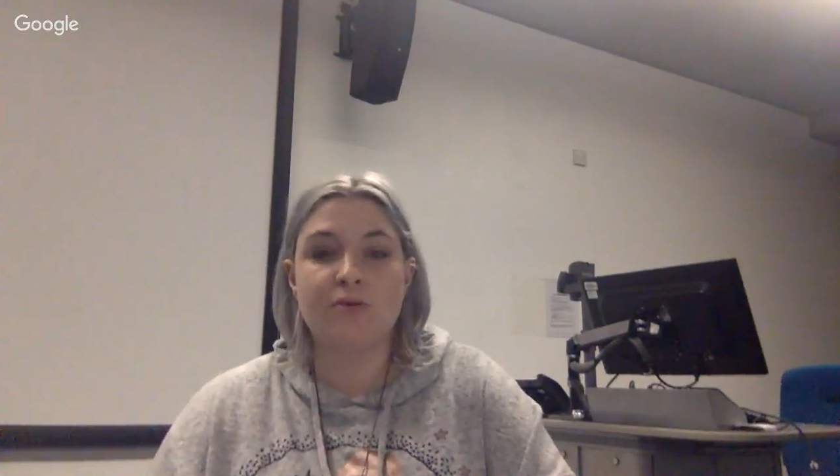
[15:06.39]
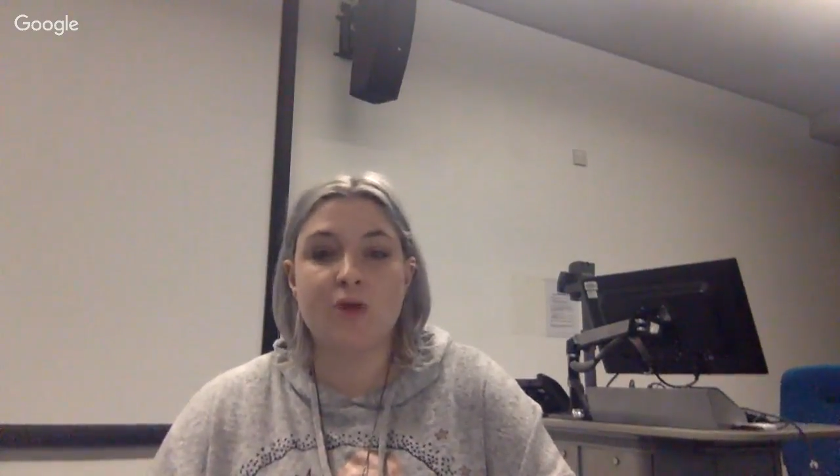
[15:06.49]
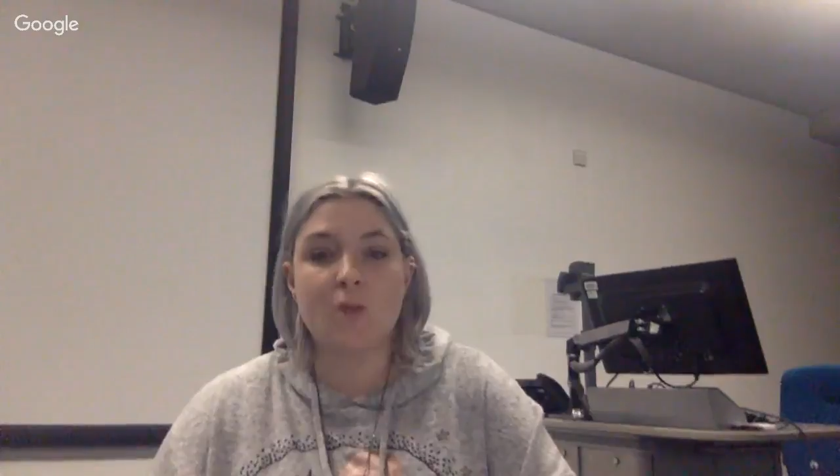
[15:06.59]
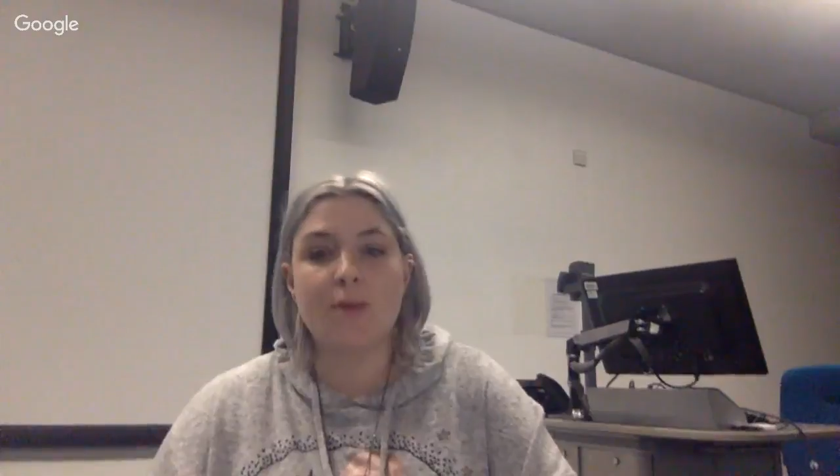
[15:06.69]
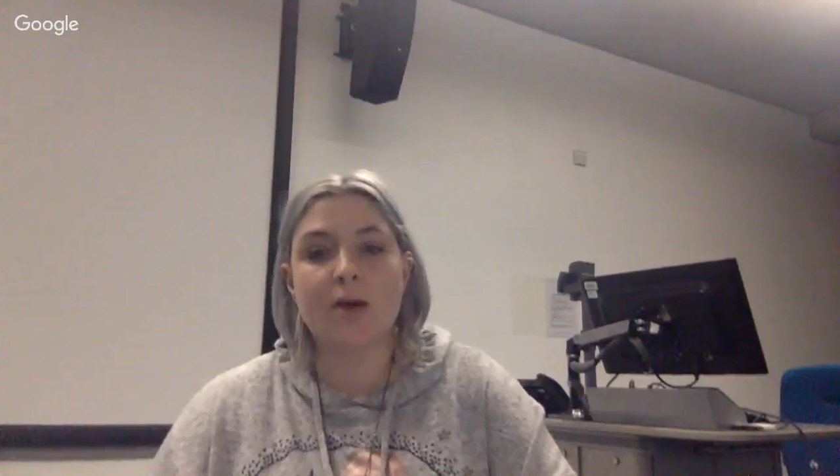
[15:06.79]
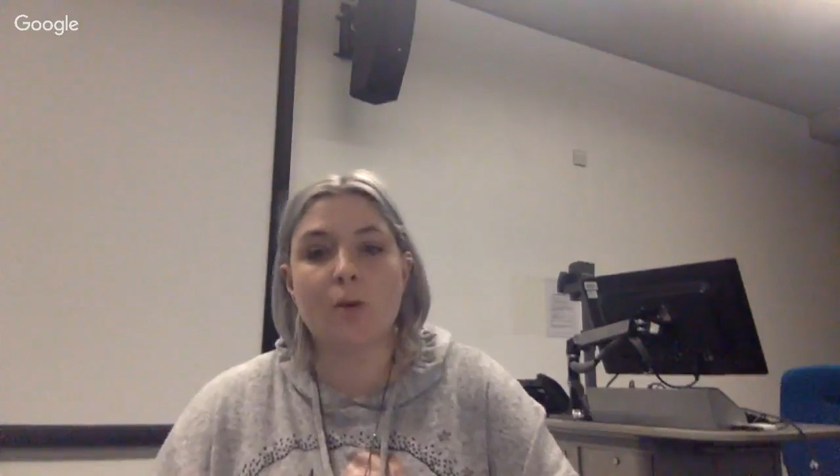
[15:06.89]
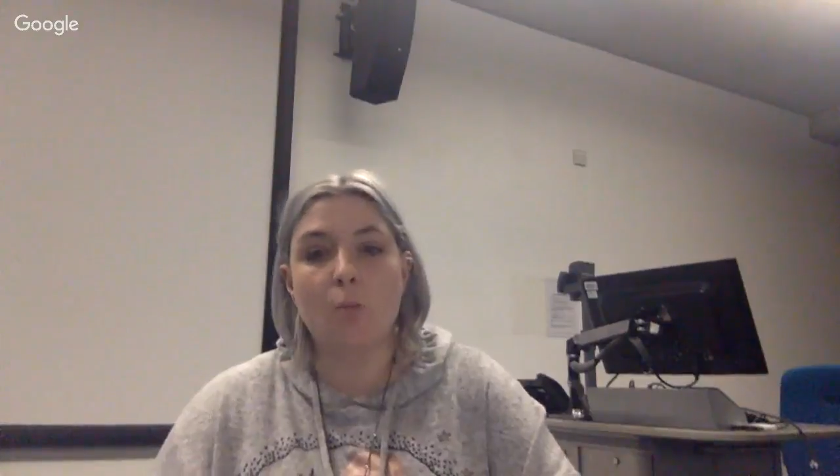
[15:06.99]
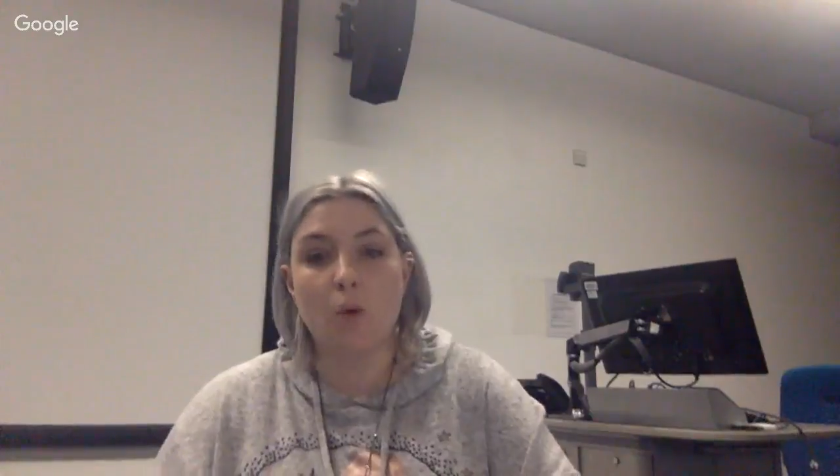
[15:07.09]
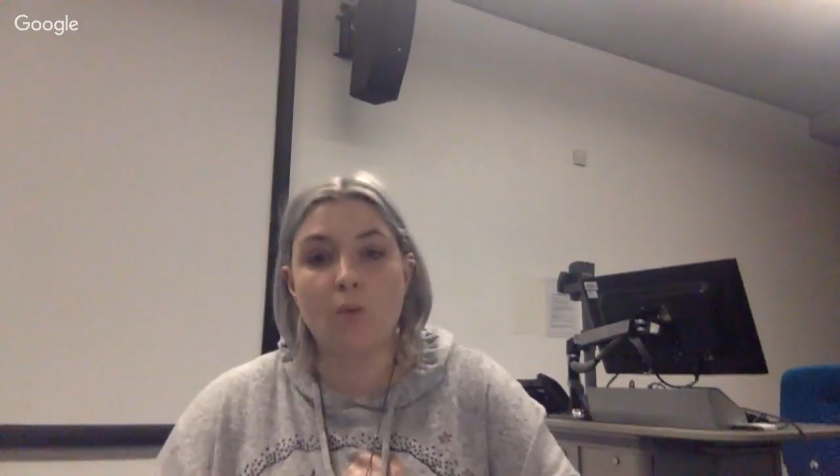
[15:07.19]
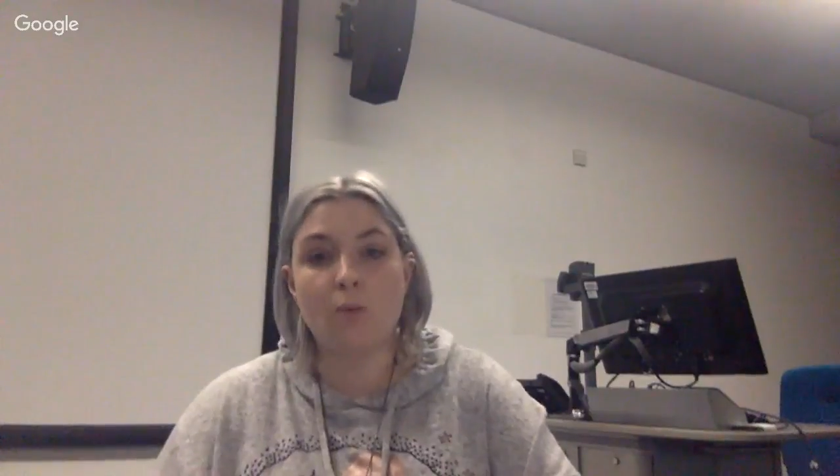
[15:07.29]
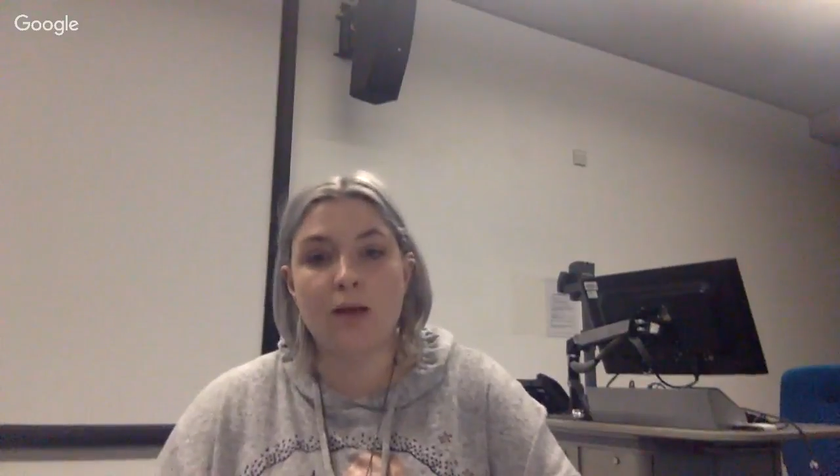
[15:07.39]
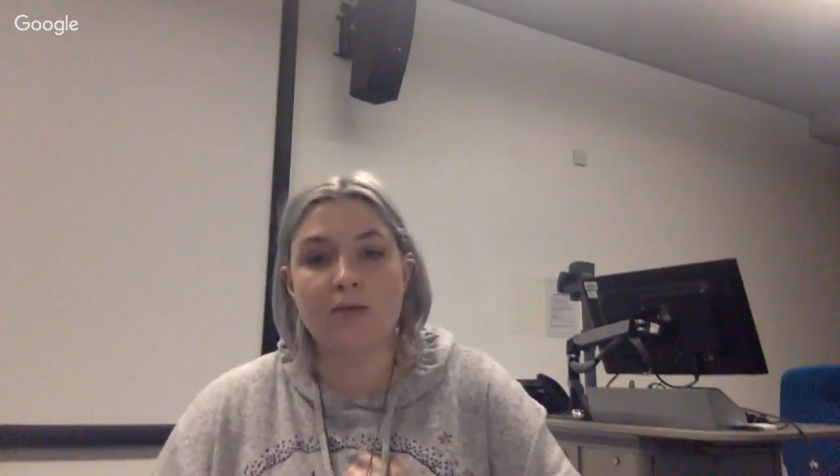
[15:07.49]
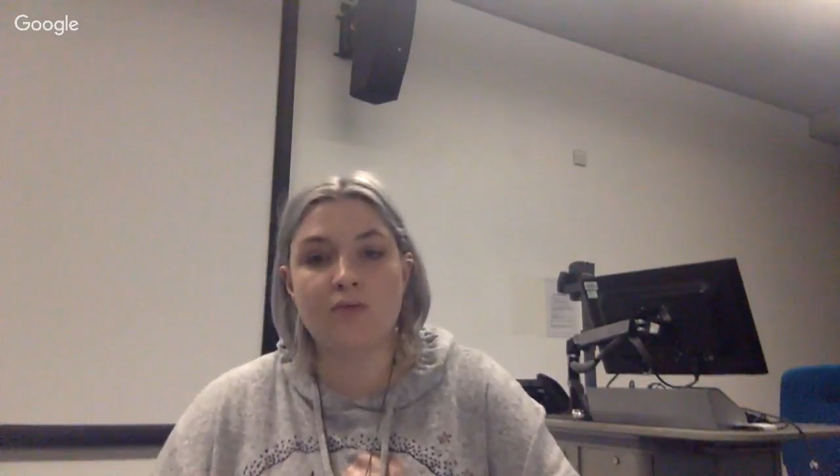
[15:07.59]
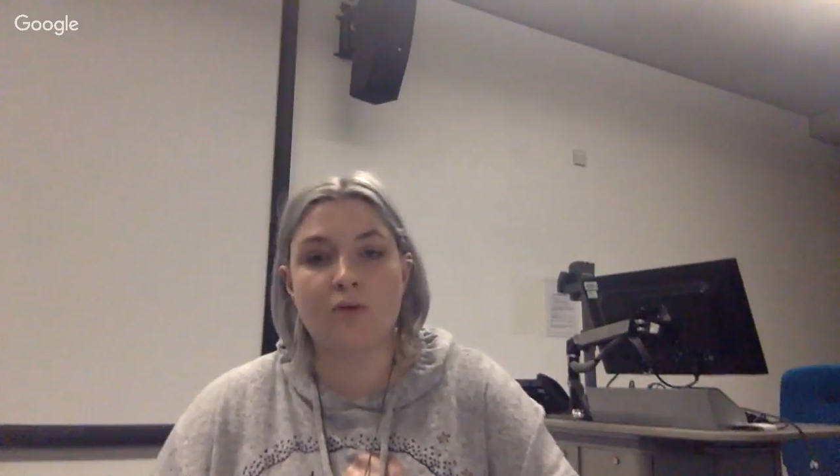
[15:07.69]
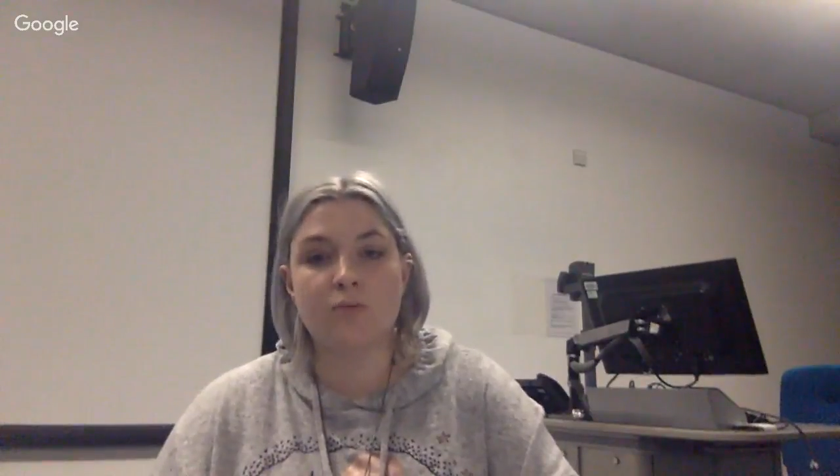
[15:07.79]
You've got to pick one
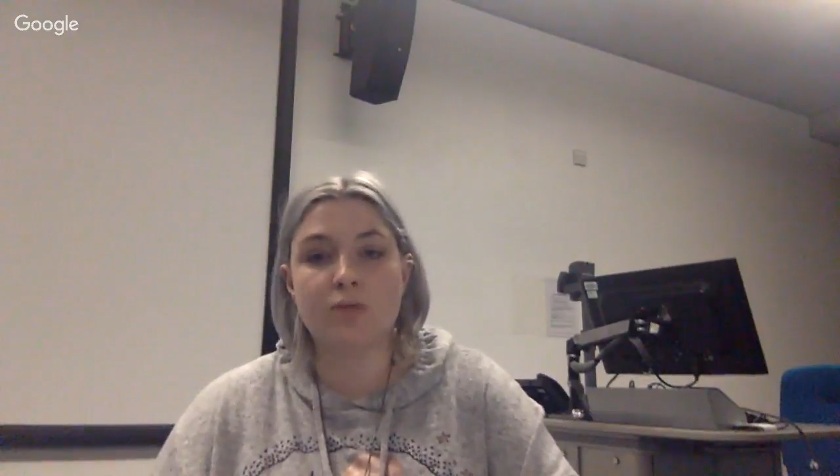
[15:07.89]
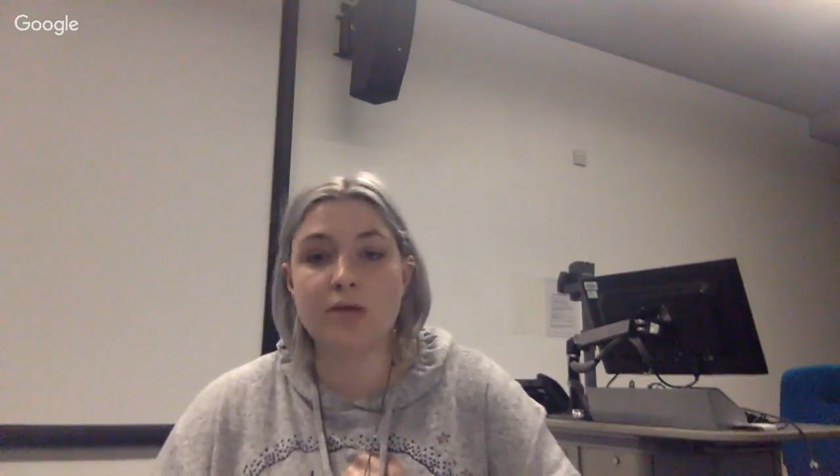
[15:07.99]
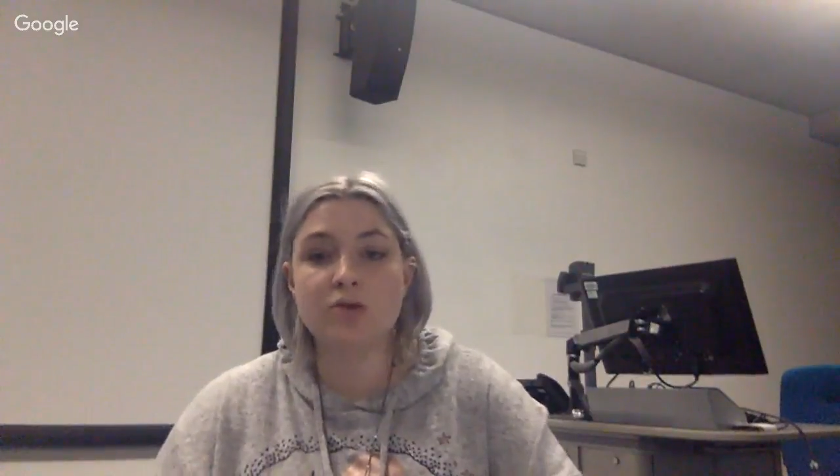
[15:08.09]
platform.